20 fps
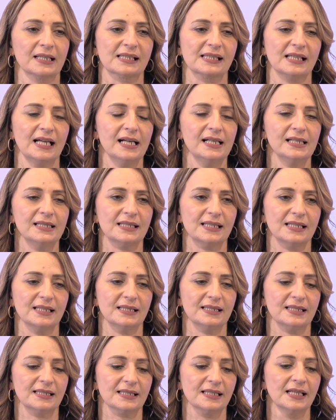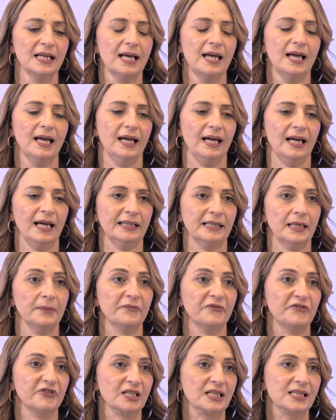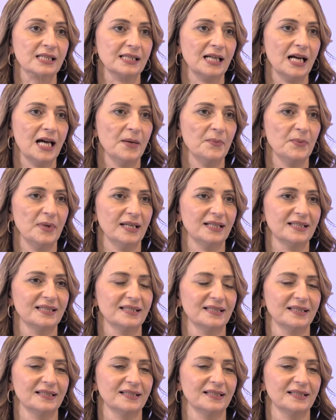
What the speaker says: Sciences, and I'm first time at